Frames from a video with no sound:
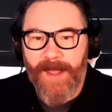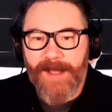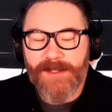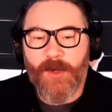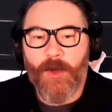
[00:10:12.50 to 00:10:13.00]

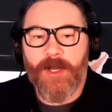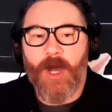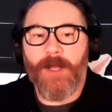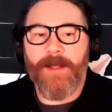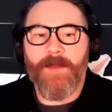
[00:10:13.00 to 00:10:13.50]
so
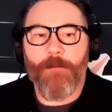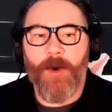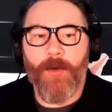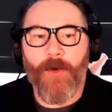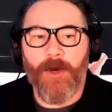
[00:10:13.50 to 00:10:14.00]
calling them
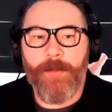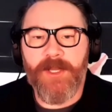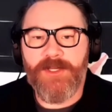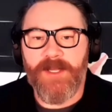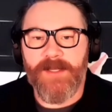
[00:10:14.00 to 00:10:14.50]
both
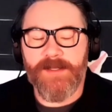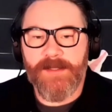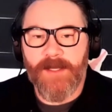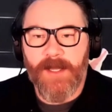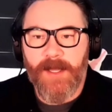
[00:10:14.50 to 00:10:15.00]

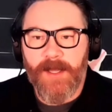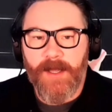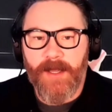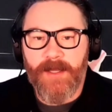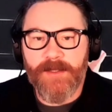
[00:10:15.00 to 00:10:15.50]
RPGs
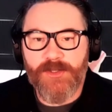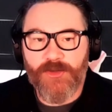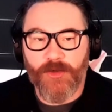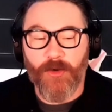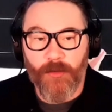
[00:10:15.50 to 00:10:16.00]
is
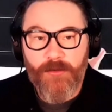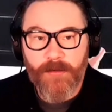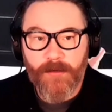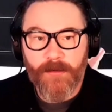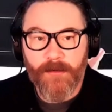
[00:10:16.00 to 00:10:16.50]
true,
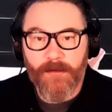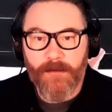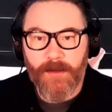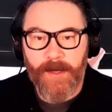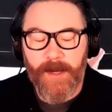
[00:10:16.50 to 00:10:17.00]

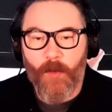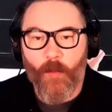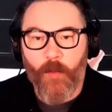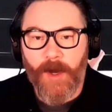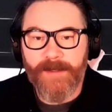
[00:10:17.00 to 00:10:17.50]
and I don't
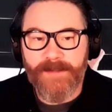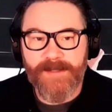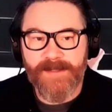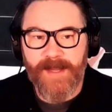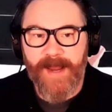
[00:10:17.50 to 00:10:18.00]
want to
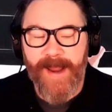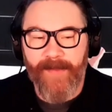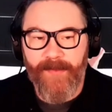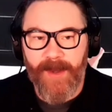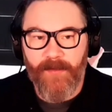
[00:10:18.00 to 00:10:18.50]
say
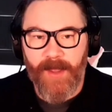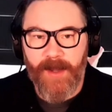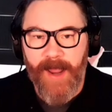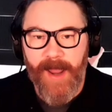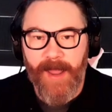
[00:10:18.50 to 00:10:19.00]
that
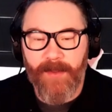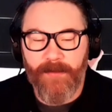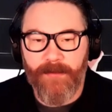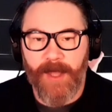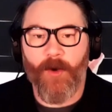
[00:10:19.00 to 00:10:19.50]
that
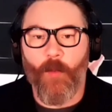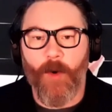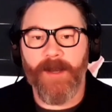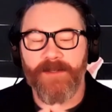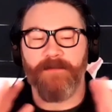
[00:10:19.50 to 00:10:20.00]
I don't
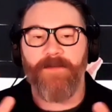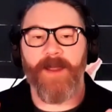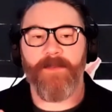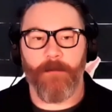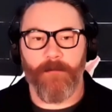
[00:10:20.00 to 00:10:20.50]
want to
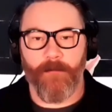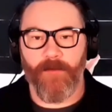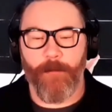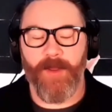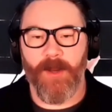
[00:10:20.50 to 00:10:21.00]
divide them
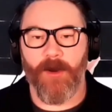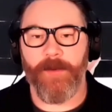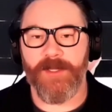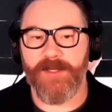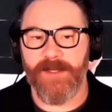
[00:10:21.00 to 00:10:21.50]
from being
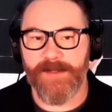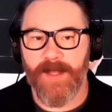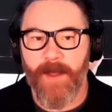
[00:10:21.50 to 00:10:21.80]
RPGs,